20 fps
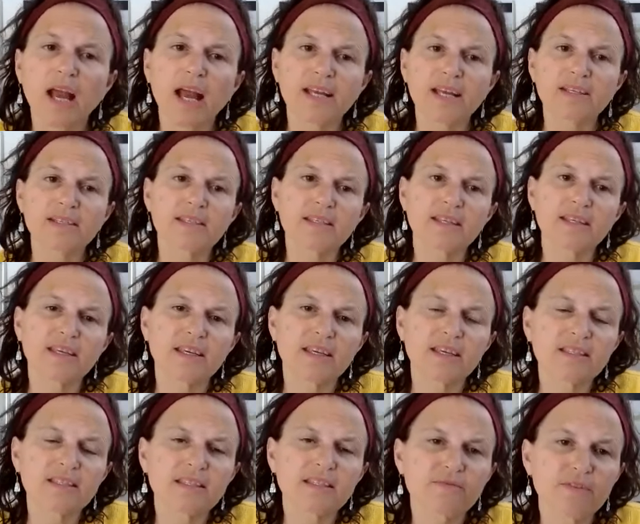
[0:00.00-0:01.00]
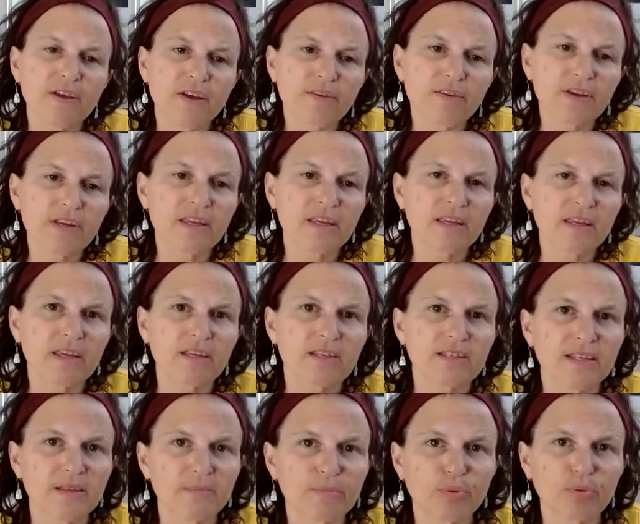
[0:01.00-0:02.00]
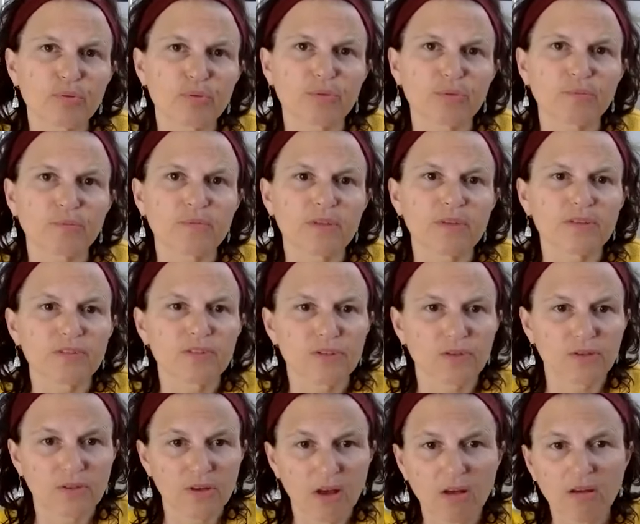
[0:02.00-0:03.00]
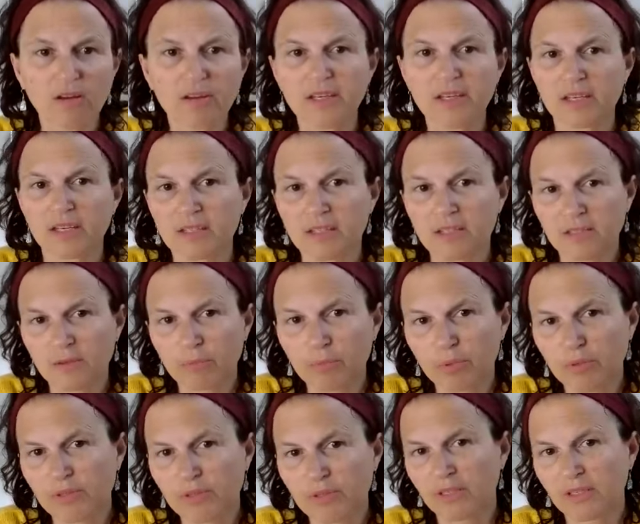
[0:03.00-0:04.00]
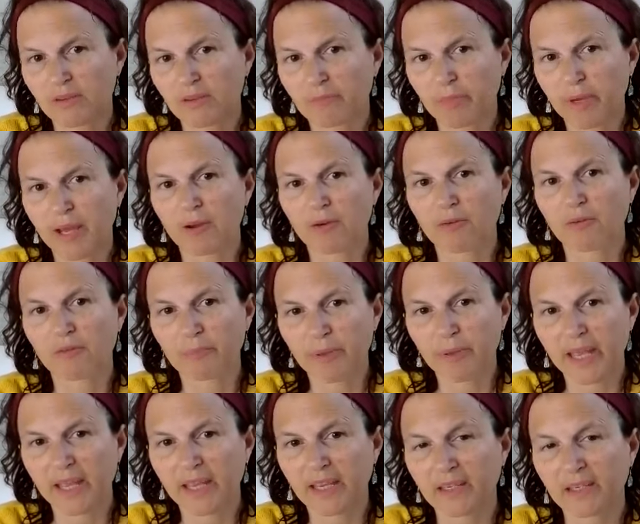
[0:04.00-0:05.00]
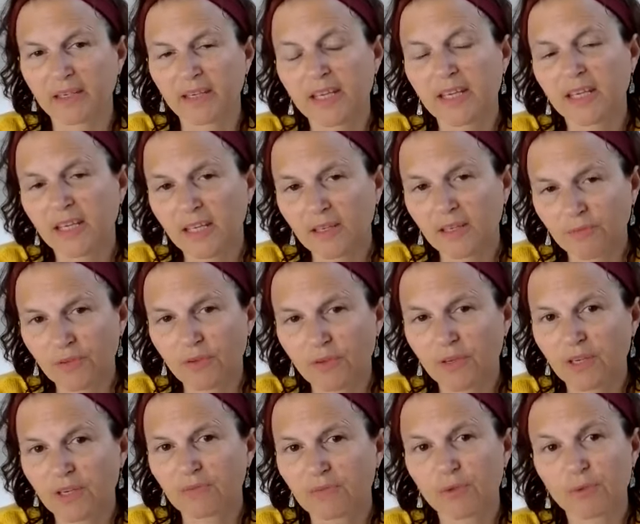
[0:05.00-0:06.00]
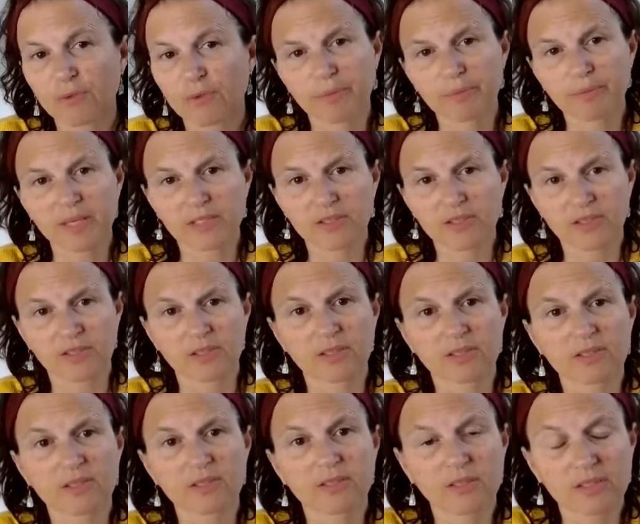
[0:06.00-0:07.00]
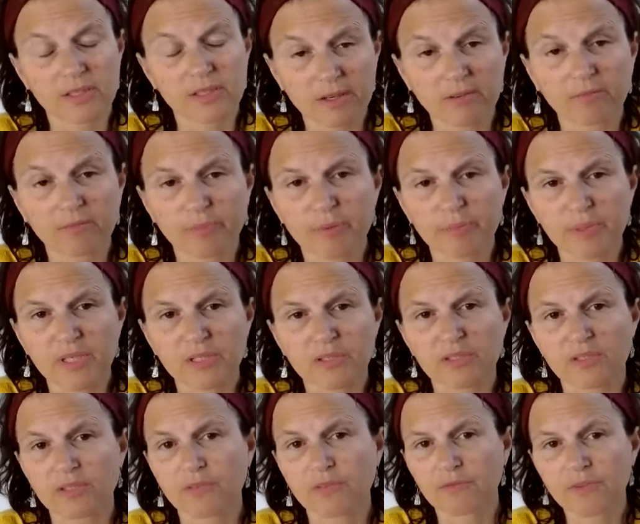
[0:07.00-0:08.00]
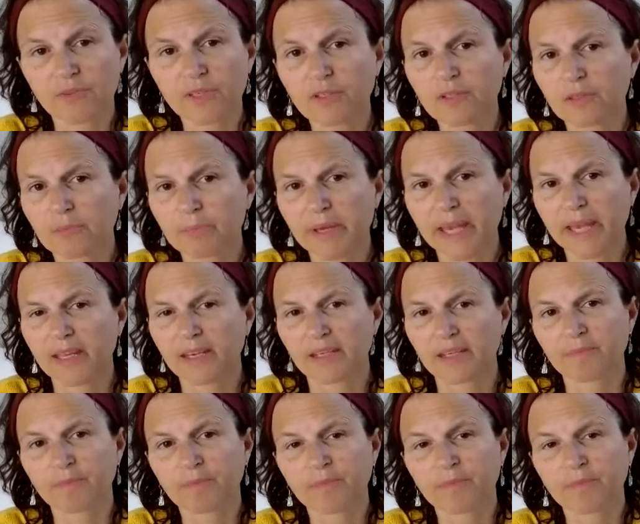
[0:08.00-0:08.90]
And it's very simple to harness the positive power of pain if you give your permission, self permission to feel the pain.